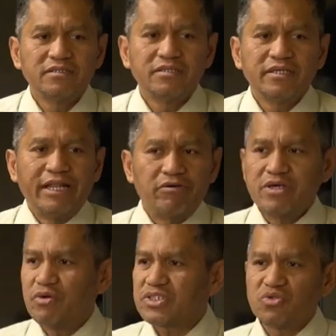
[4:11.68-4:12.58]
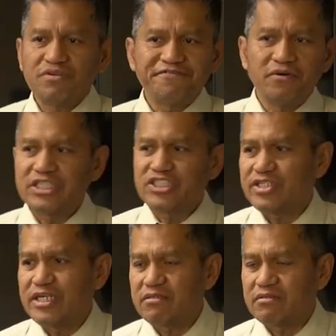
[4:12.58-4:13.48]
Now, there was no foolish
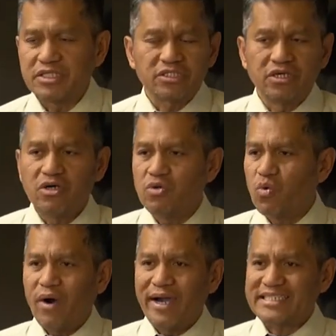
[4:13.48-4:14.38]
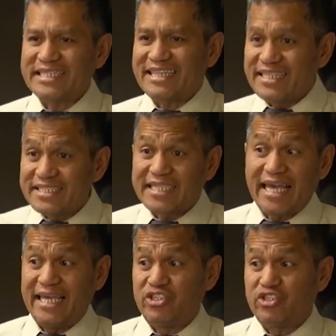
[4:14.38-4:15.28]
yet, there's no wise at this
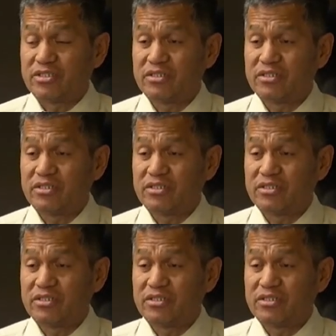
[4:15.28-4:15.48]
stage.